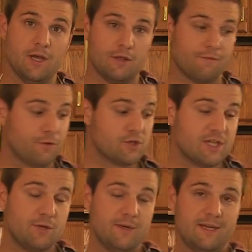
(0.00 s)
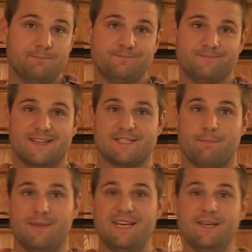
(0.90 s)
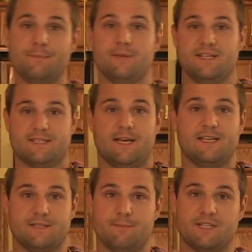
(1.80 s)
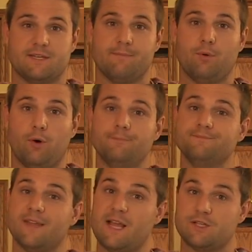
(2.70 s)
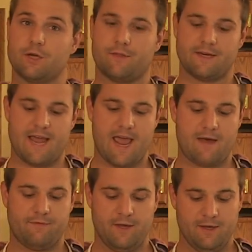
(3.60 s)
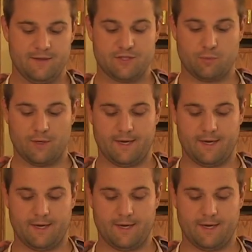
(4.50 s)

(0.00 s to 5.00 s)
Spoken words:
The first thing you need is a medium-sized mixing bowl. It's a good thing to have. This one